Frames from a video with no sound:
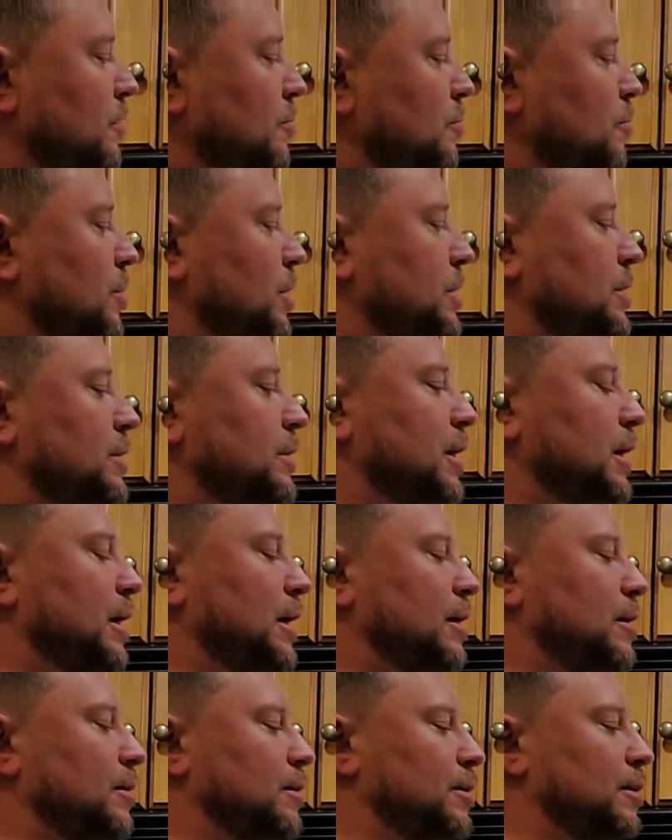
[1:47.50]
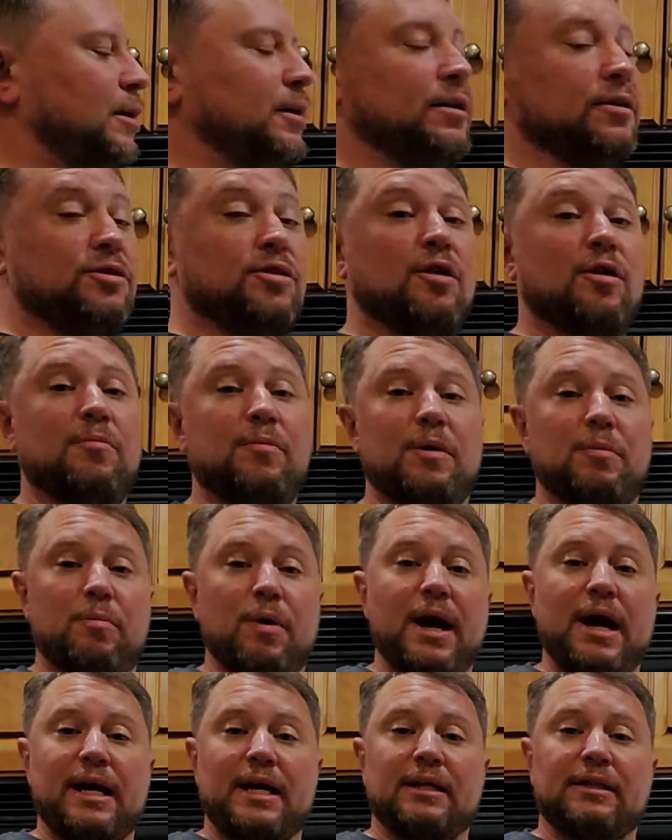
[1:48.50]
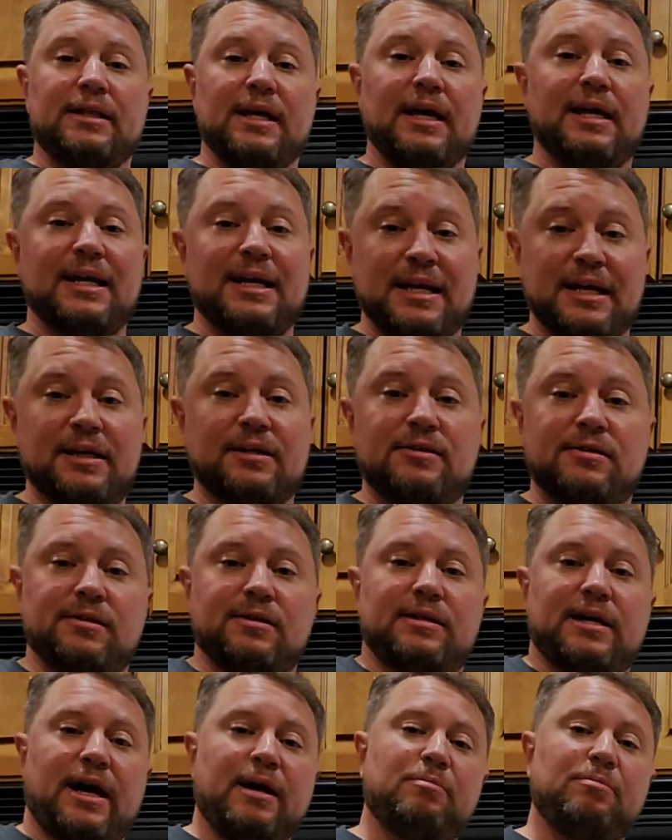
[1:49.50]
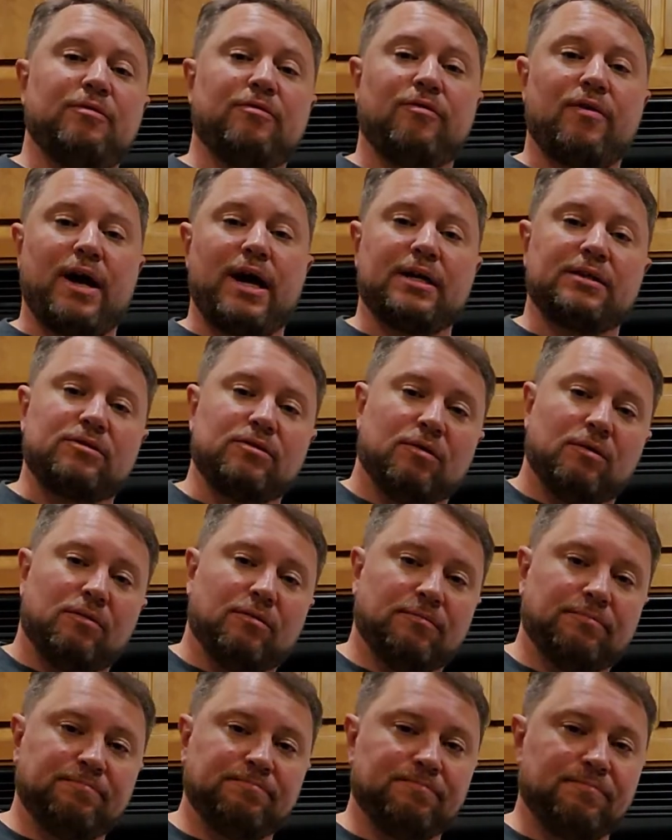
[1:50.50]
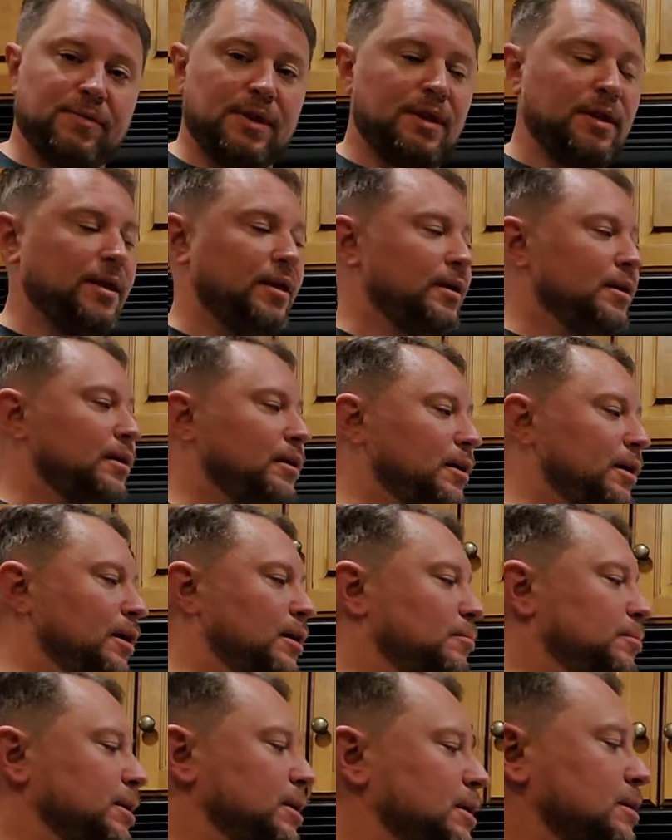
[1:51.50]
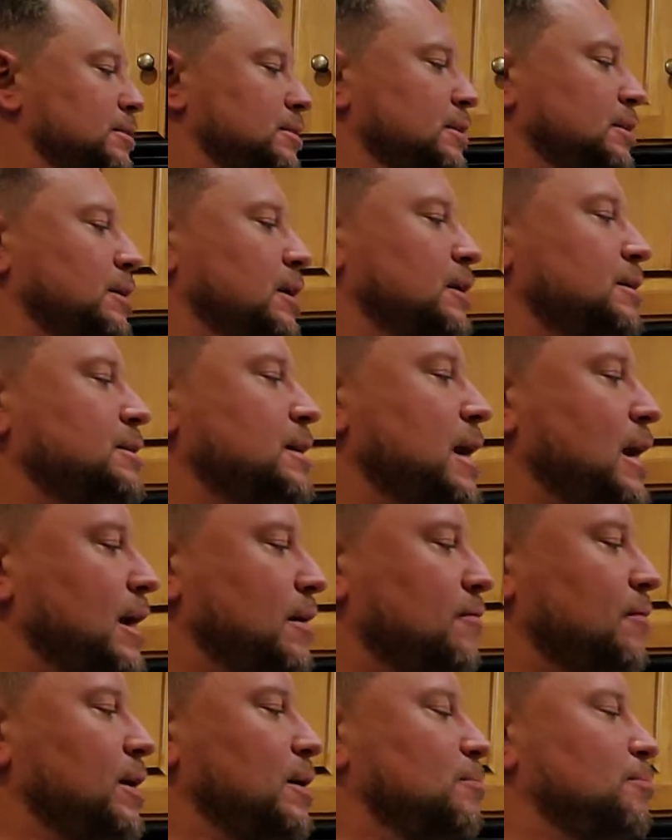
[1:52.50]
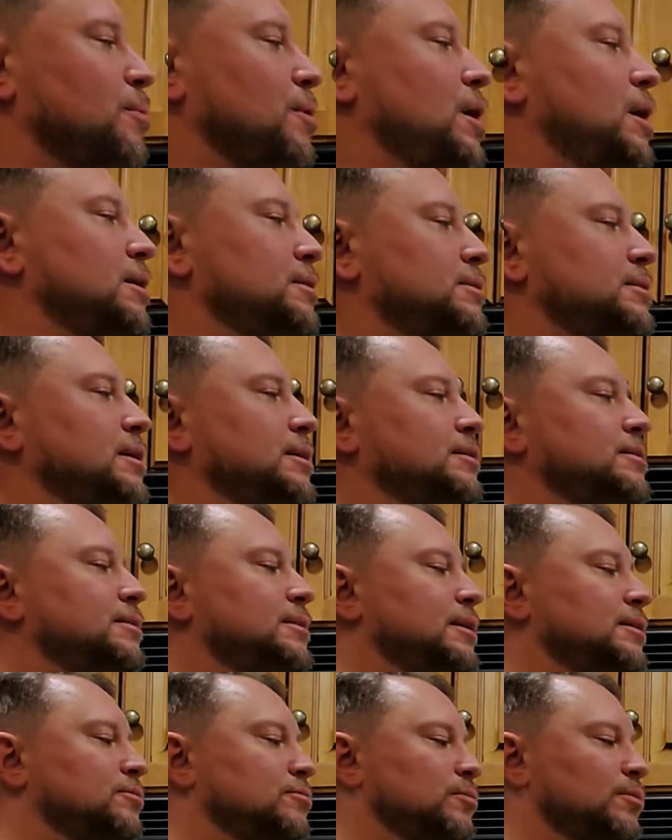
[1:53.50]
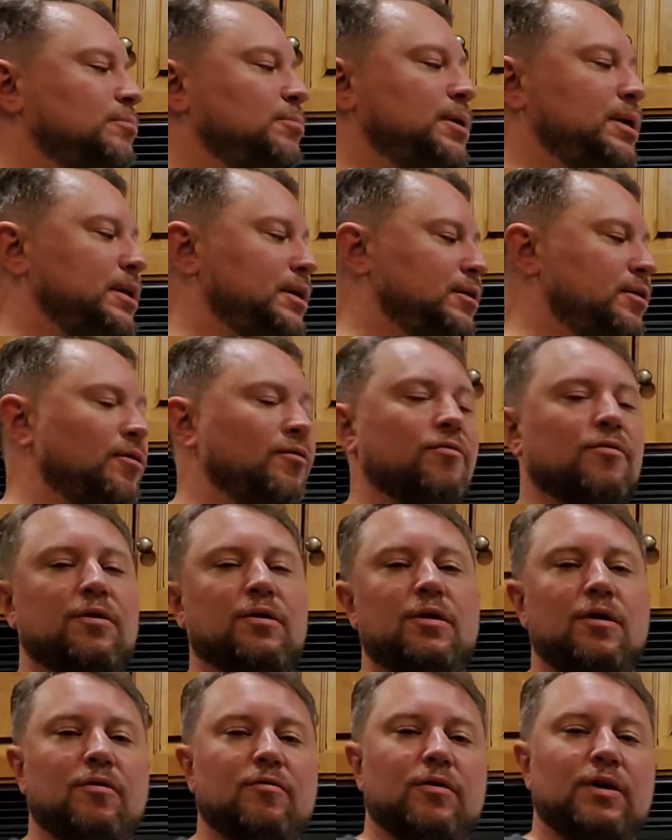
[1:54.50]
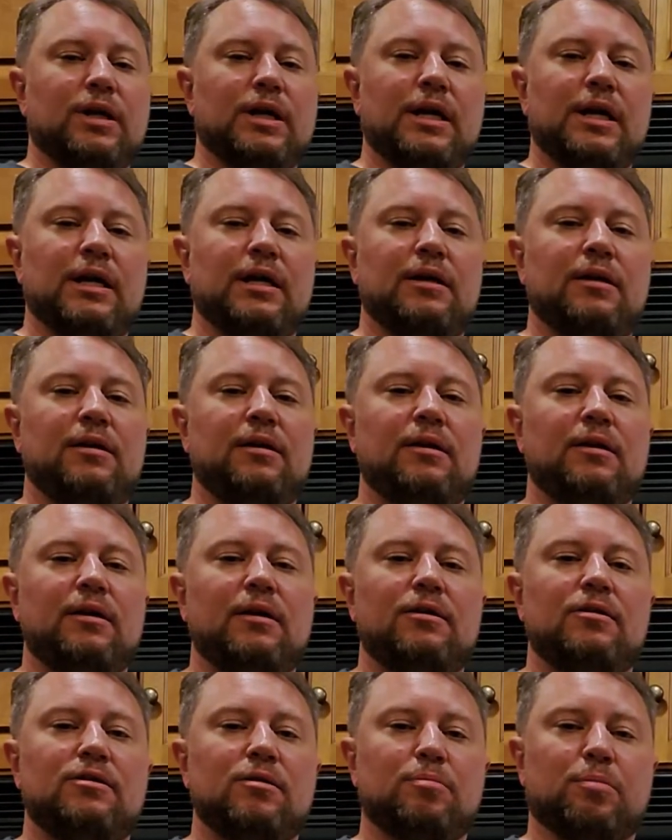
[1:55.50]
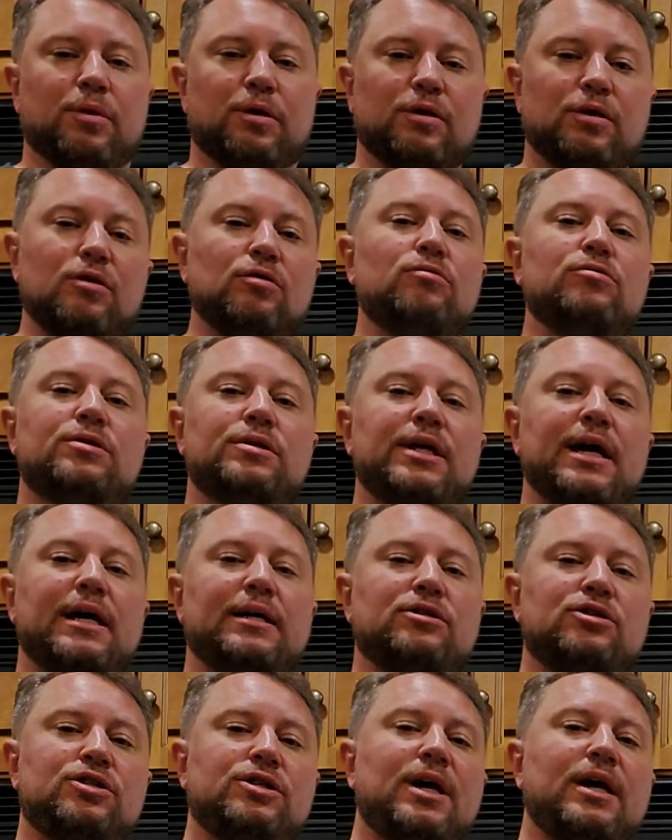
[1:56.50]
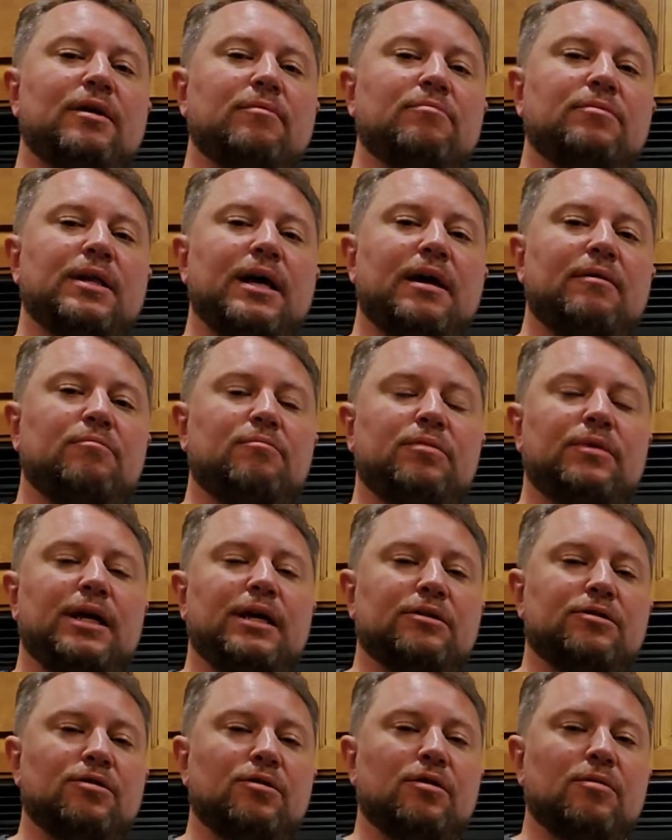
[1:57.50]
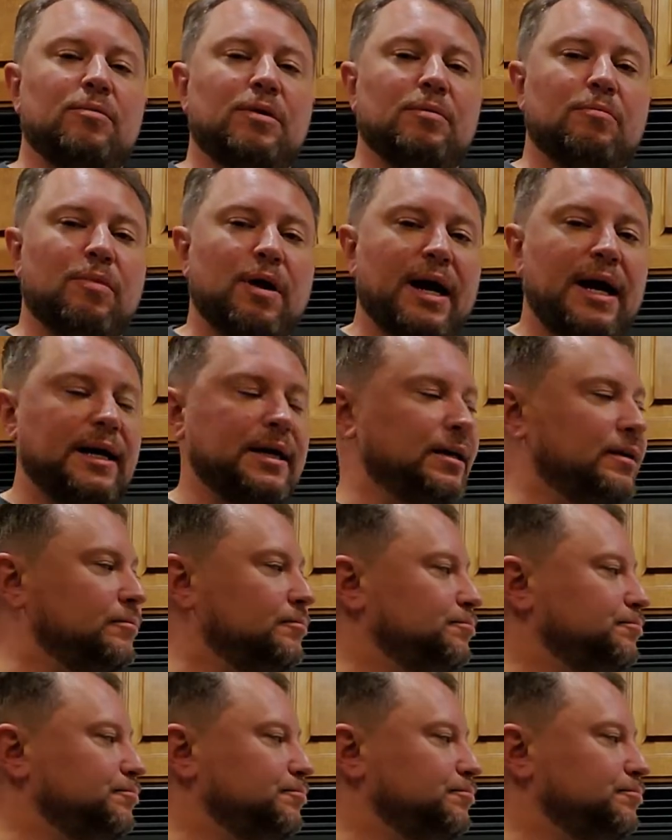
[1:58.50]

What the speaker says: But a tournament bracket then is a type of fractal. Because it does have a process that's repeated over and over again to produce that shape, that tournament bracket.